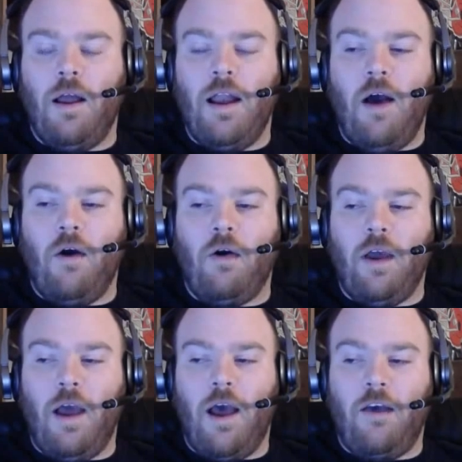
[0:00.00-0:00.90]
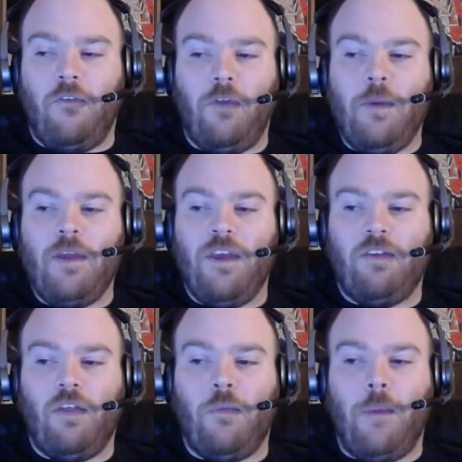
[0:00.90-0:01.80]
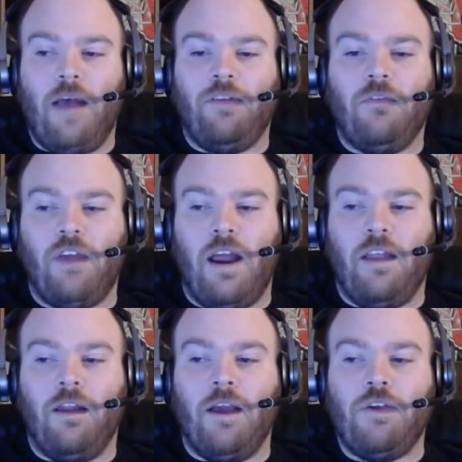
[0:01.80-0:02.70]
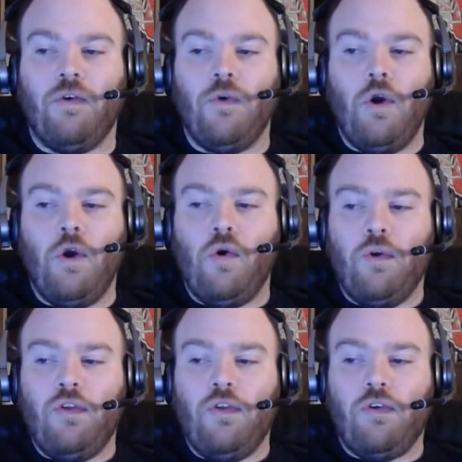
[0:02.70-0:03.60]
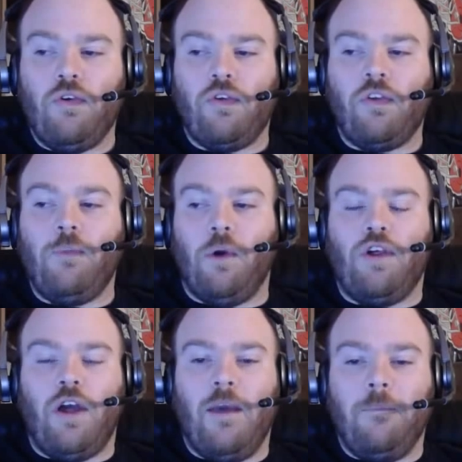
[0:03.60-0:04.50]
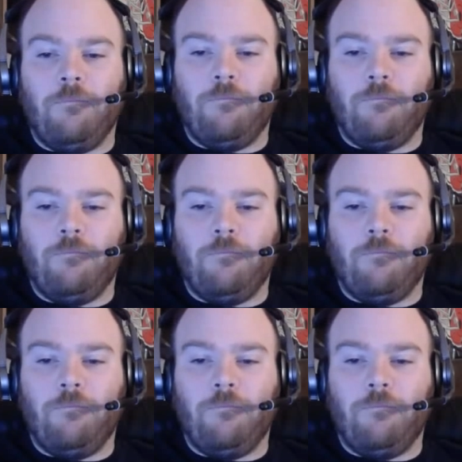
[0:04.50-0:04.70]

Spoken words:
Now, flipping things to the positive side of the ledger, who is your sleeper, RJ?